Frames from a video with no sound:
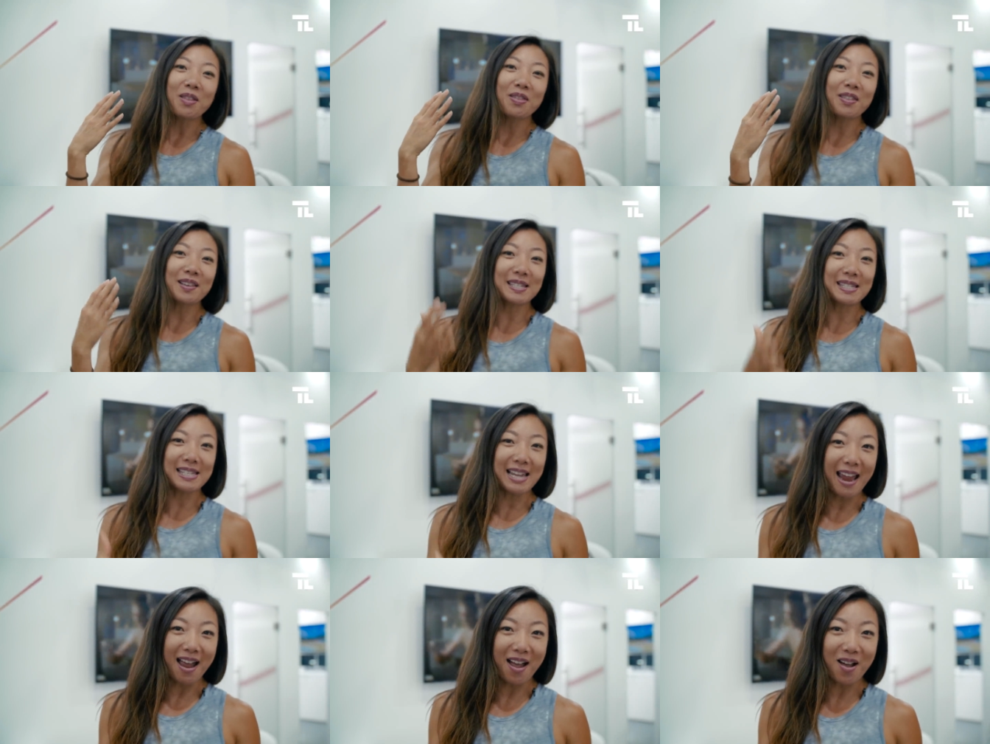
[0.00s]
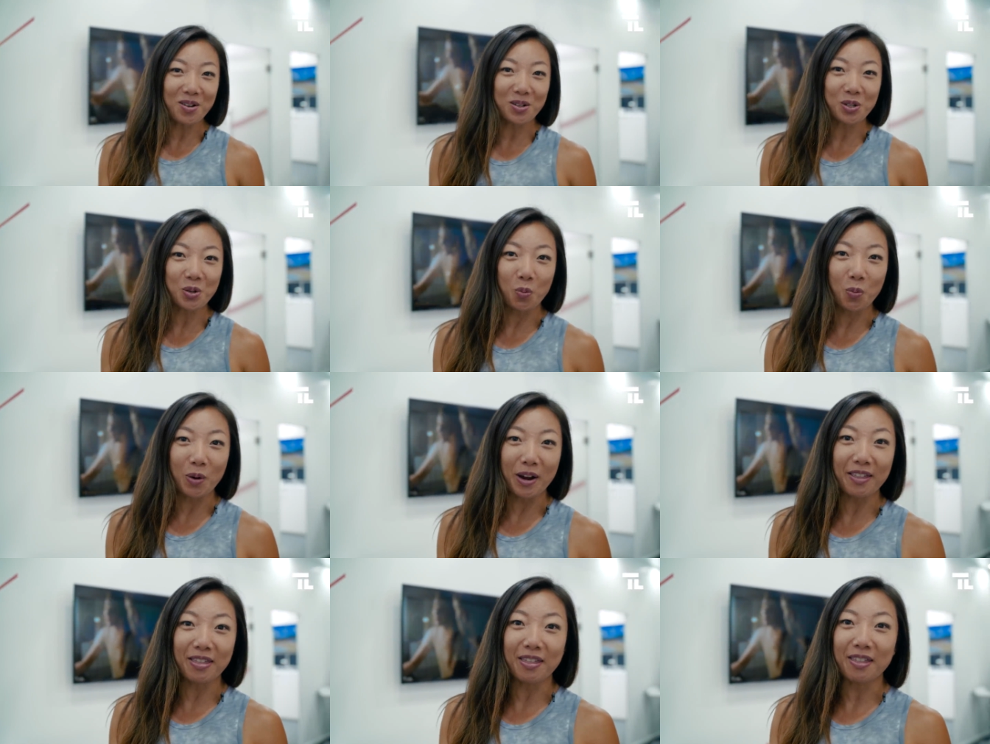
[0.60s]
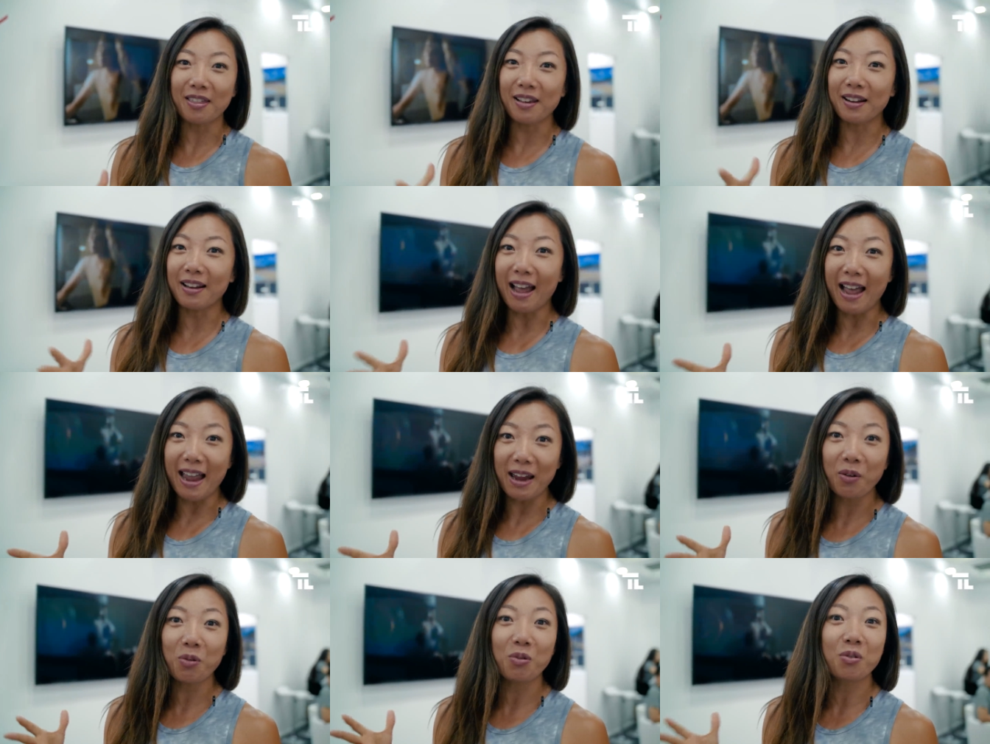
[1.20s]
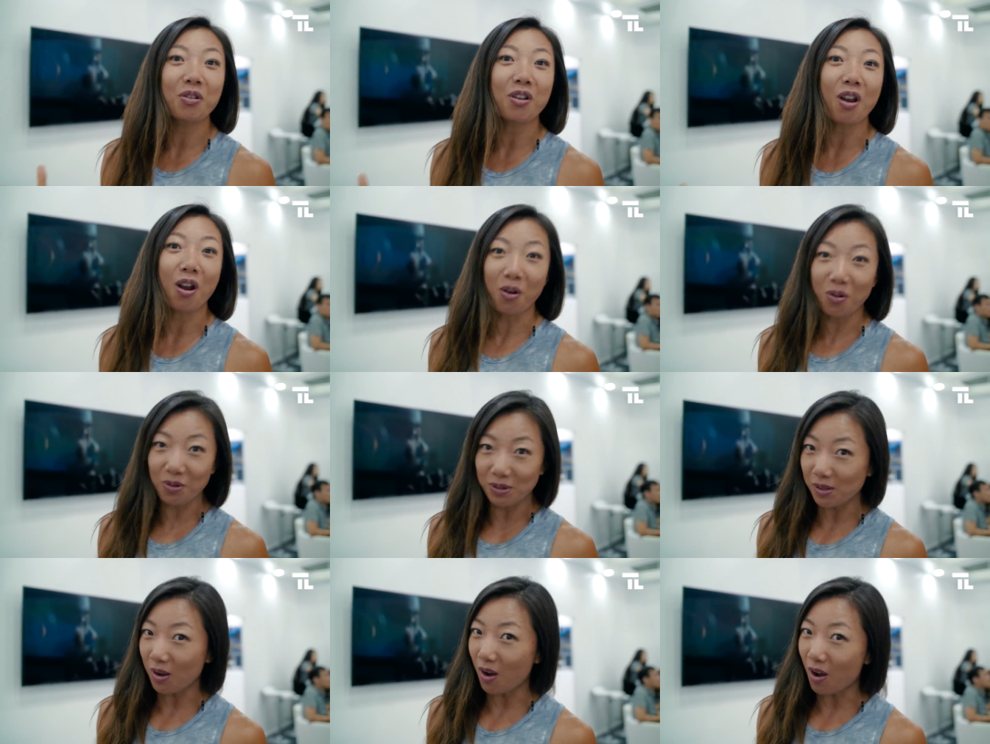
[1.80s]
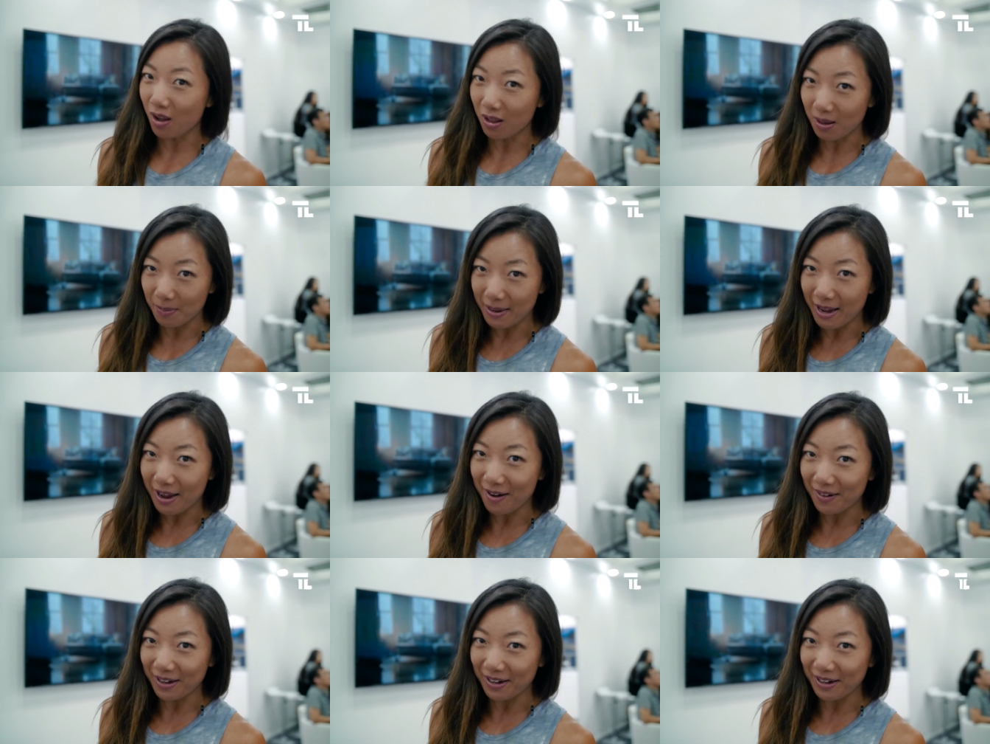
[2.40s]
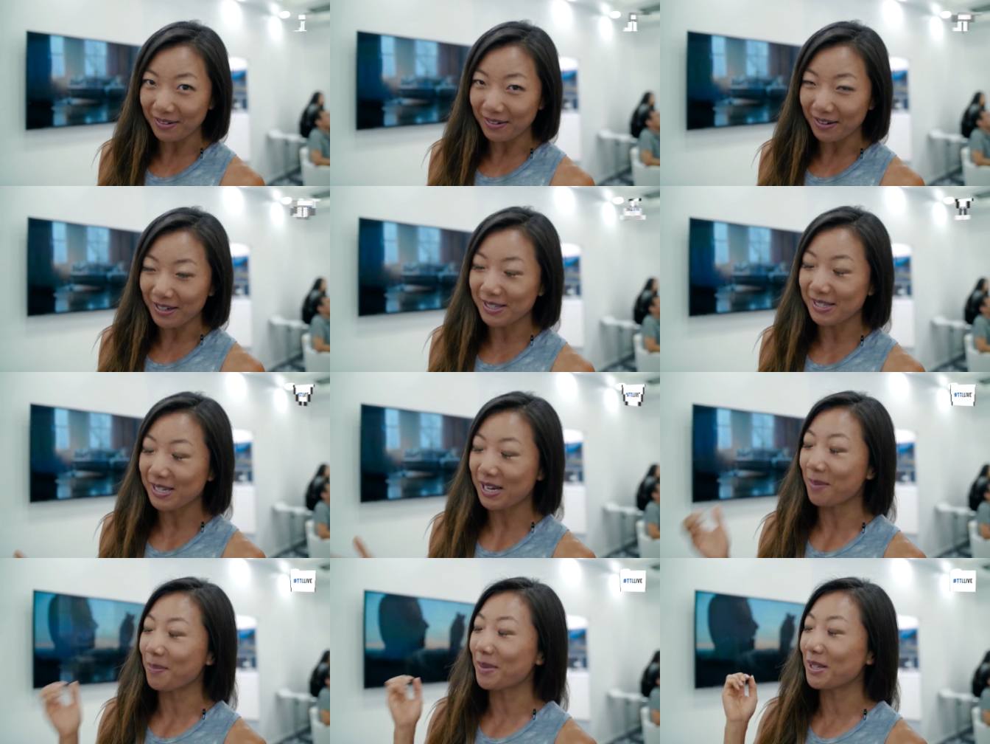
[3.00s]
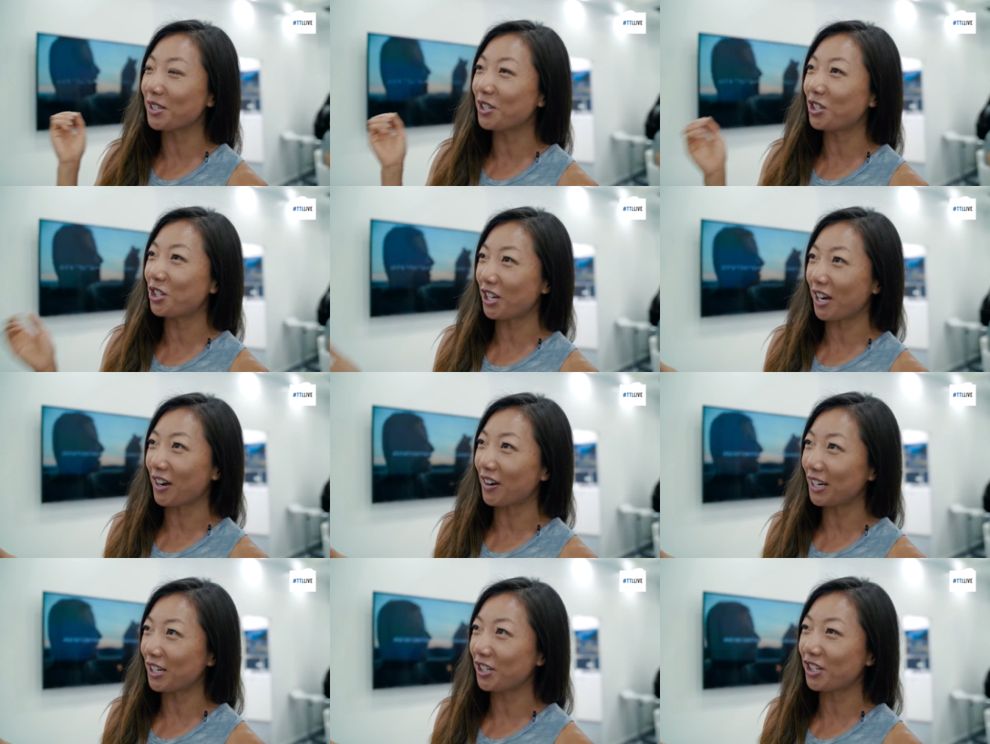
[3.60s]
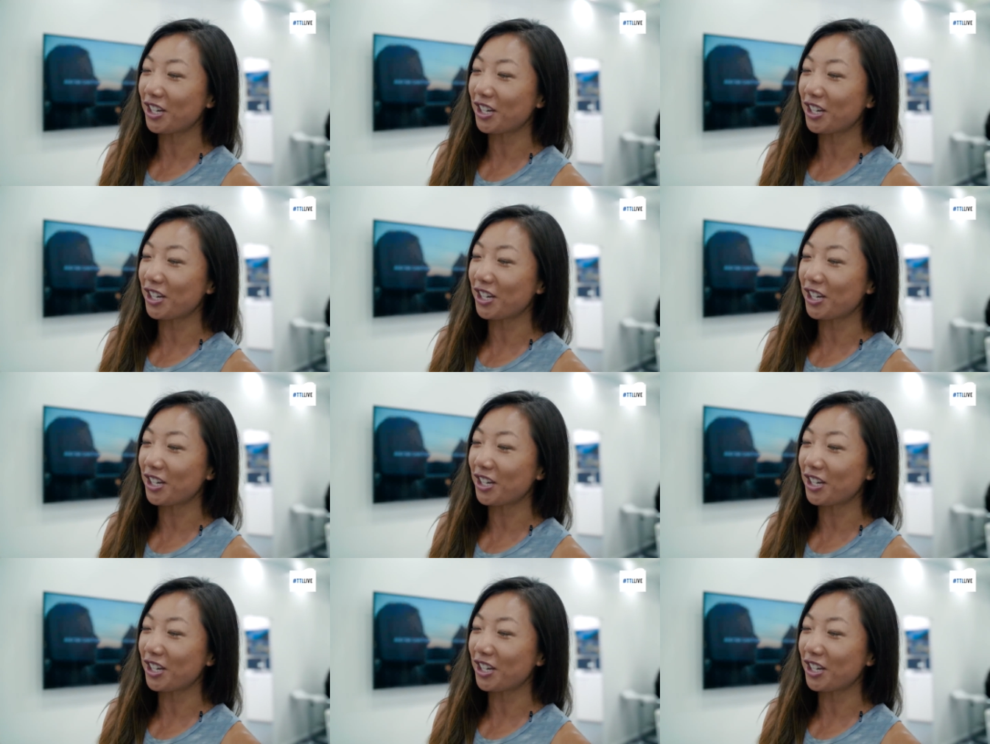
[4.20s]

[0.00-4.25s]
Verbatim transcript: the sound with the guy who knows all about it. His name is Gerry